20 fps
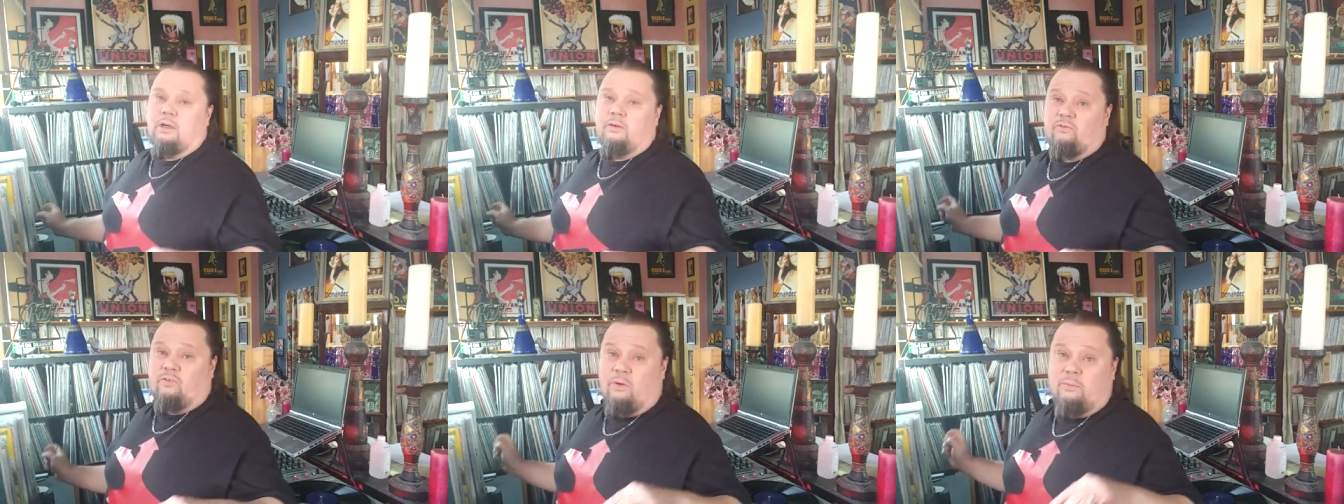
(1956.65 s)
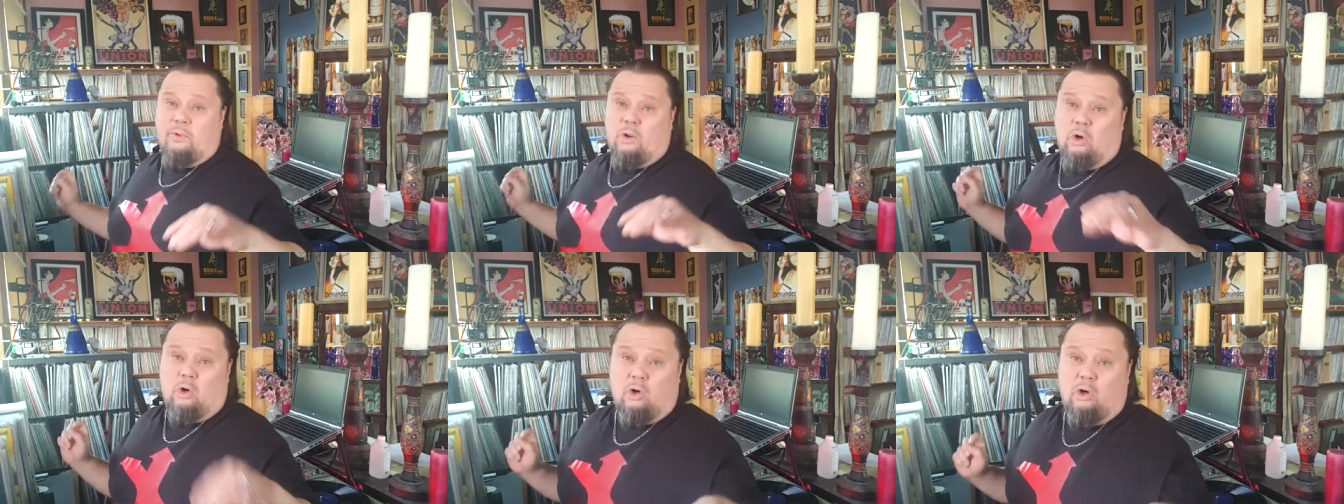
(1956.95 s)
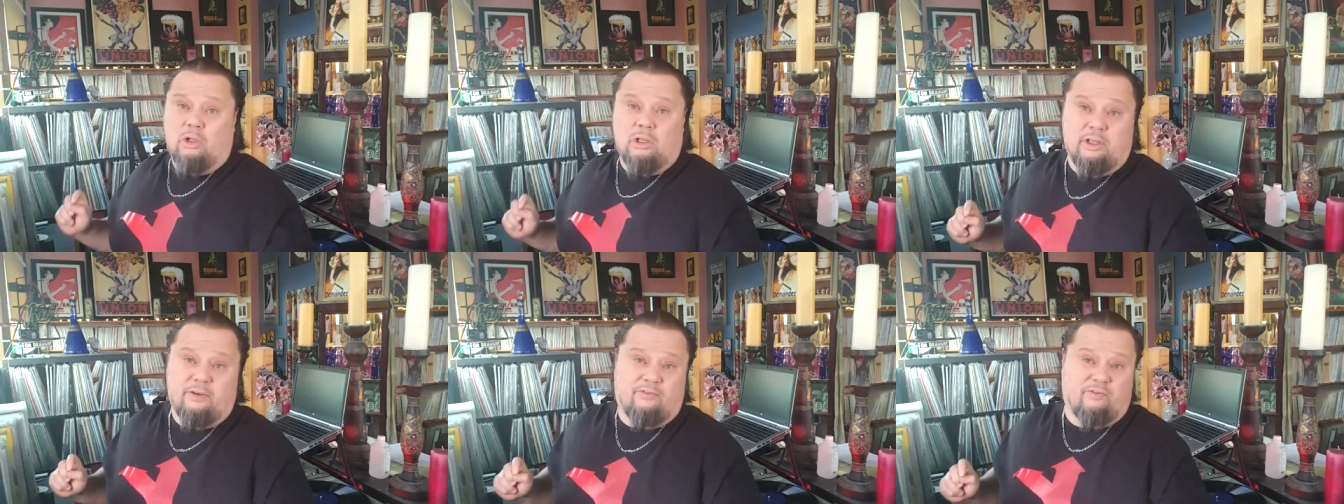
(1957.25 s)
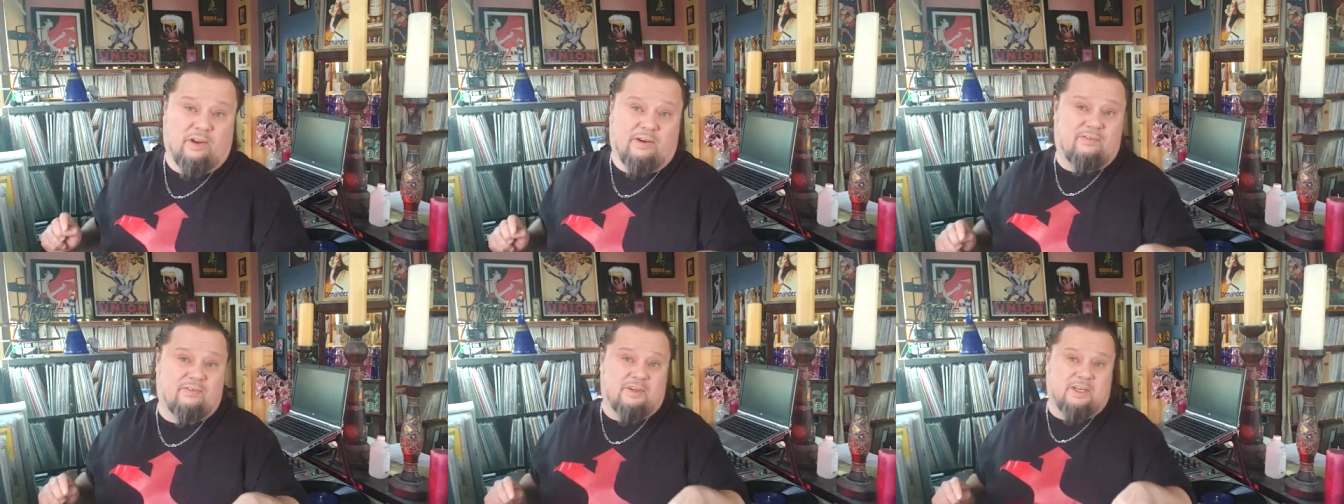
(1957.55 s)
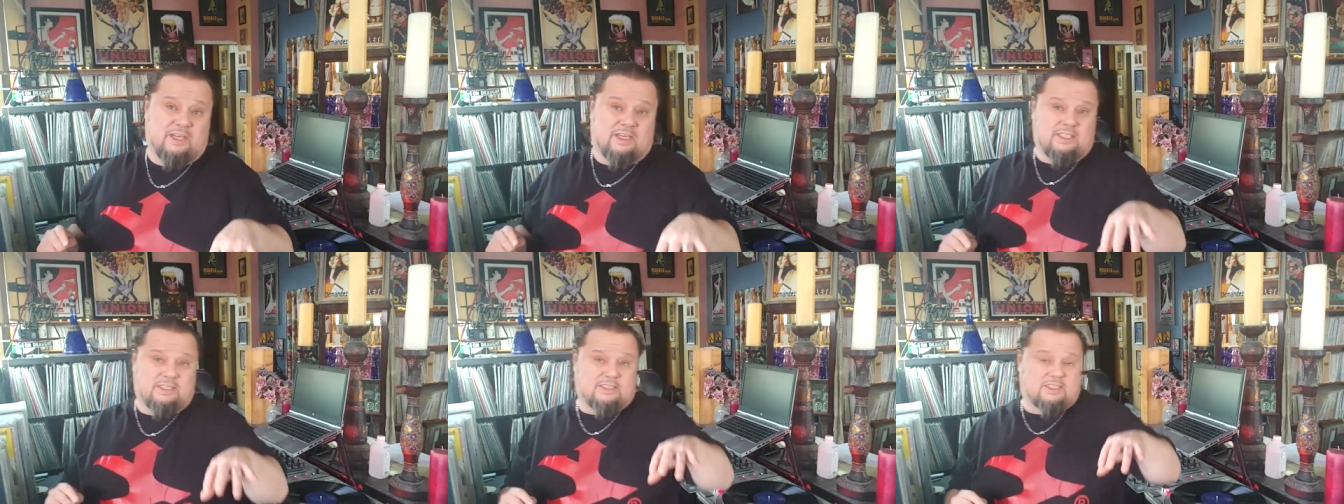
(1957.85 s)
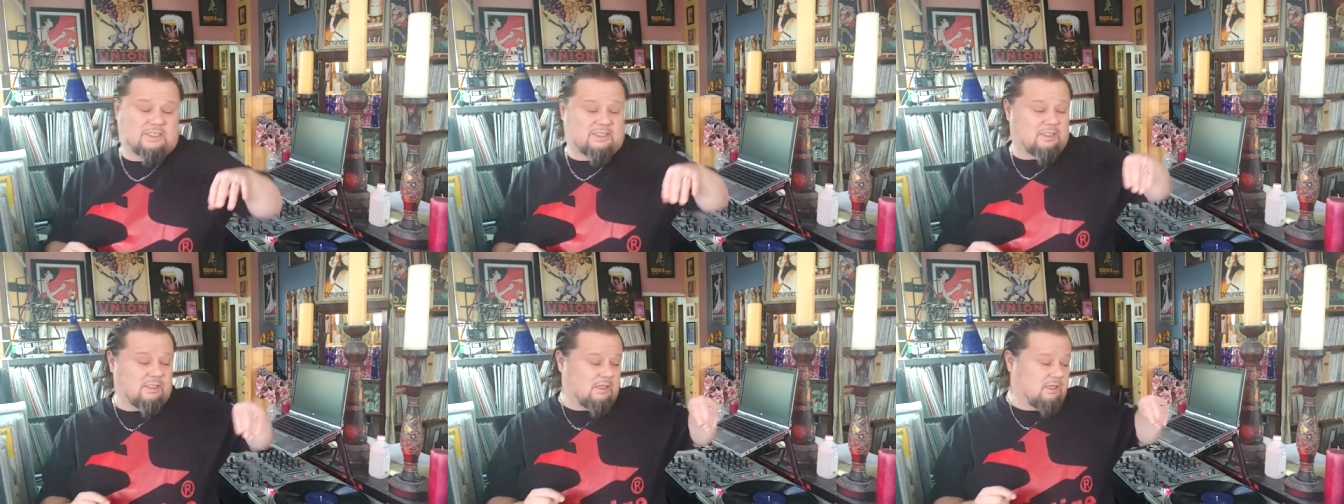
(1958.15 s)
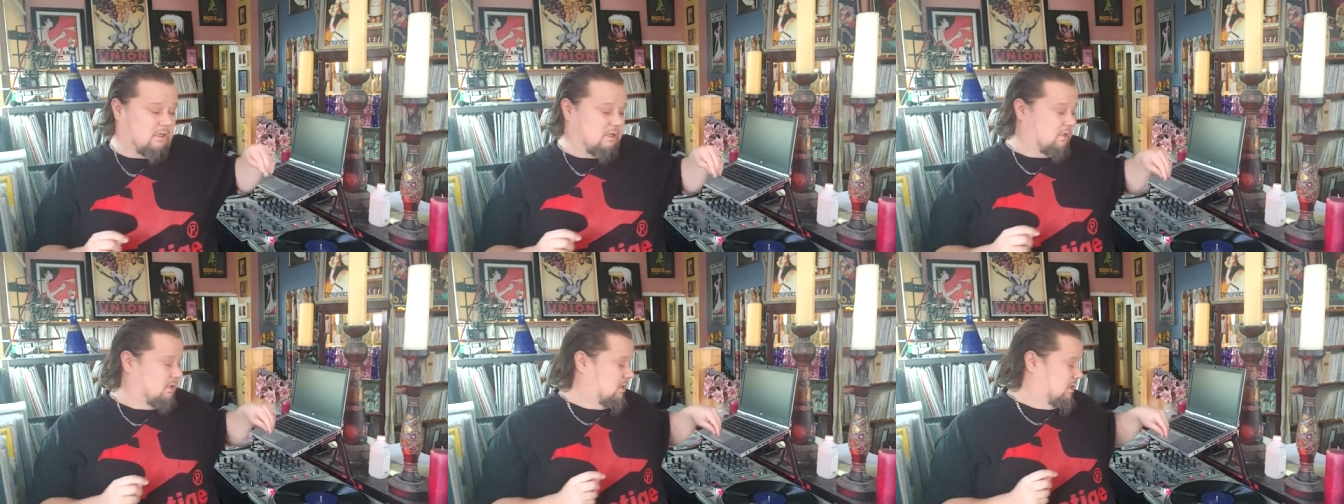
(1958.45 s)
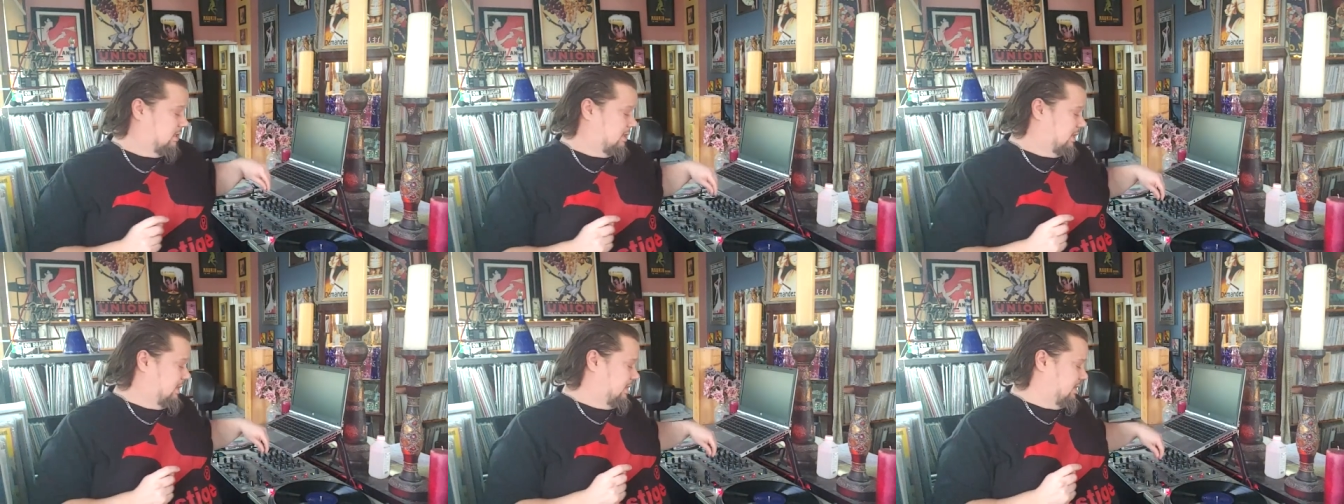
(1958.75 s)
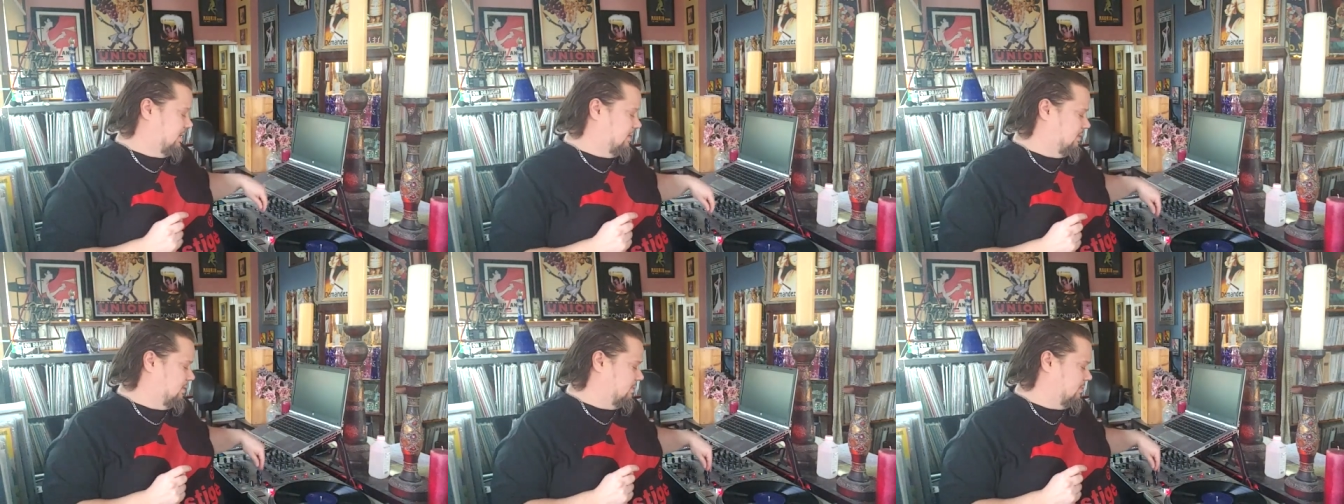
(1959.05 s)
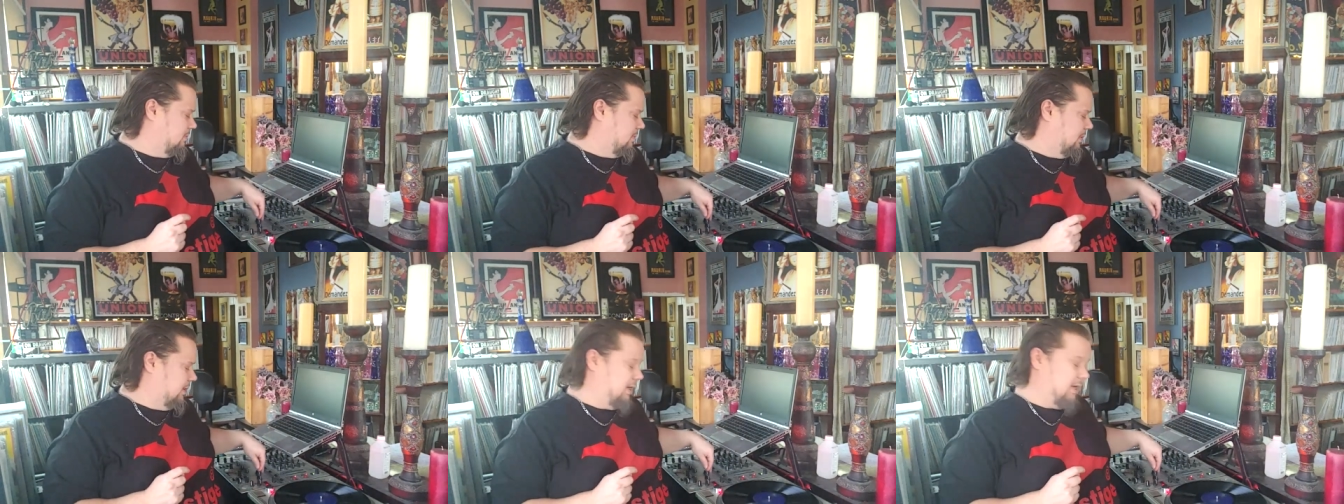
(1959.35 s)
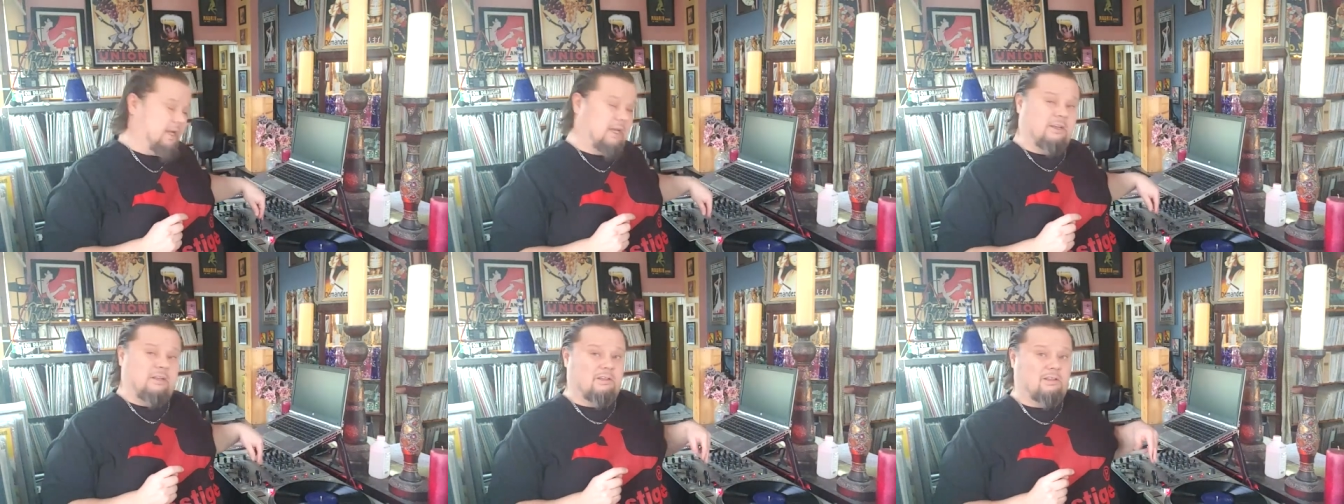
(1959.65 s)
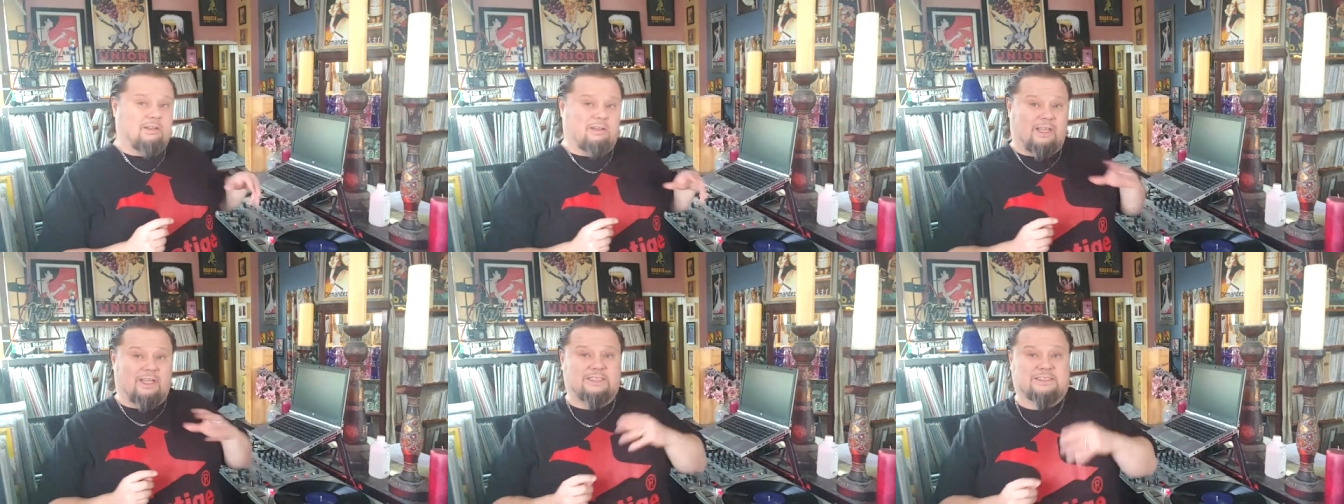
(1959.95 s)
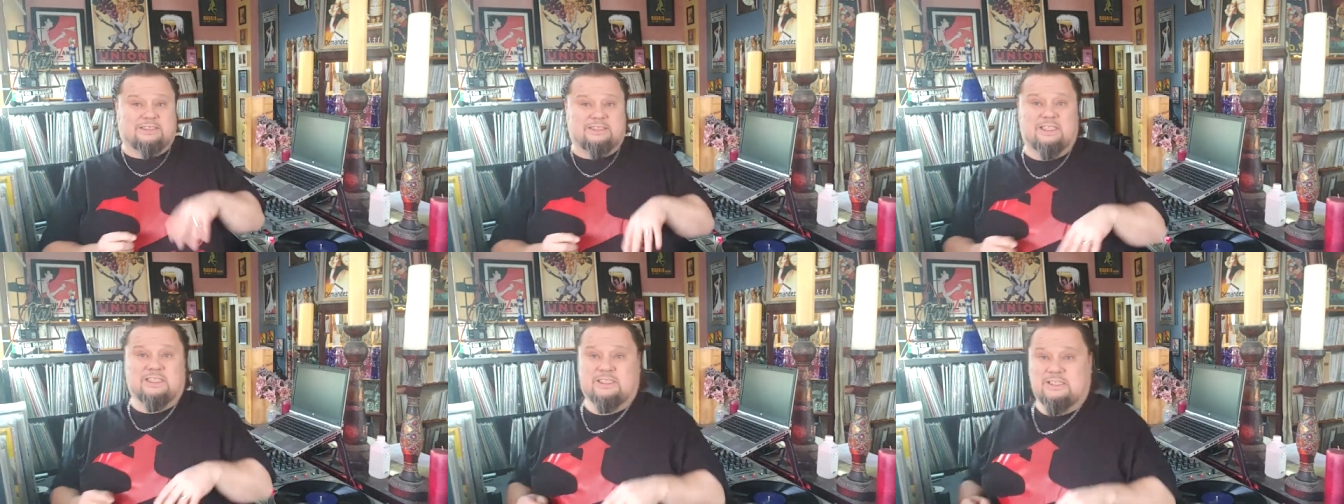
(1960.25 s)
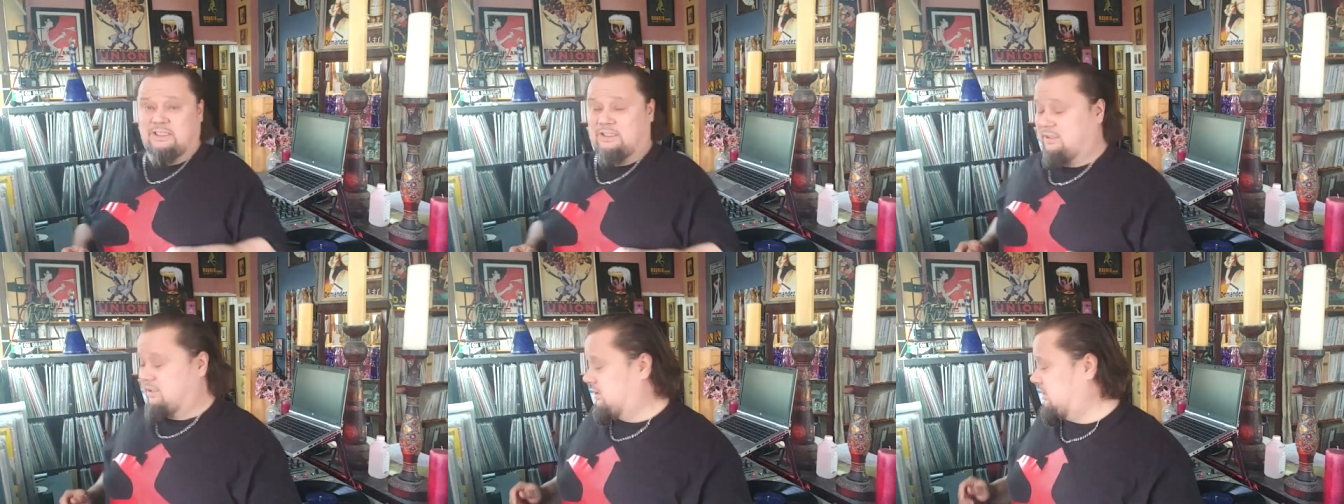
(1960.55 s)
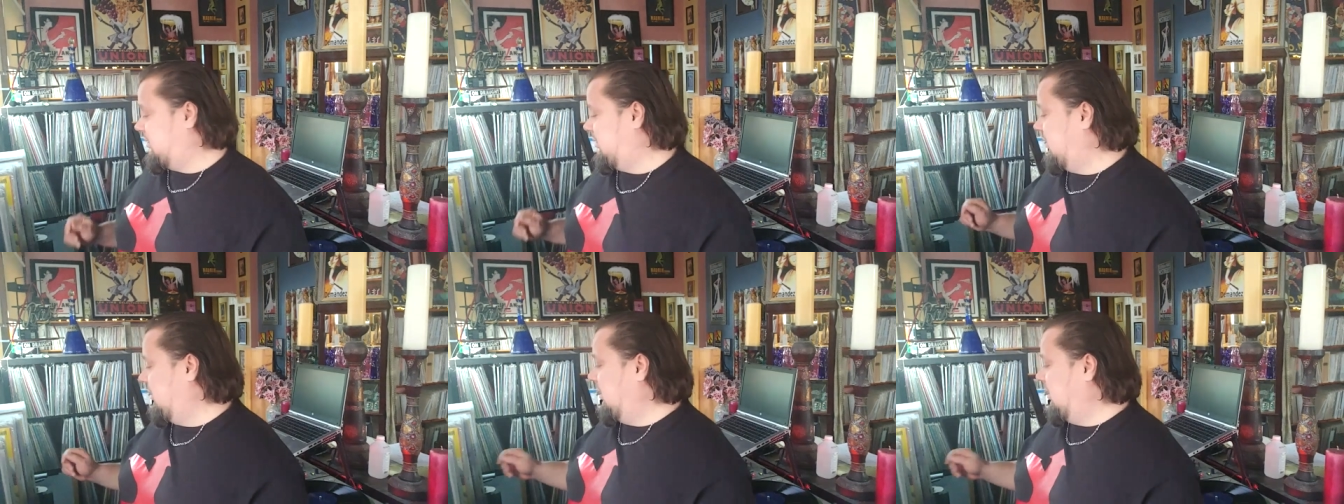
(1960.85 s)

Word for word: from the early 50s into the late 60s.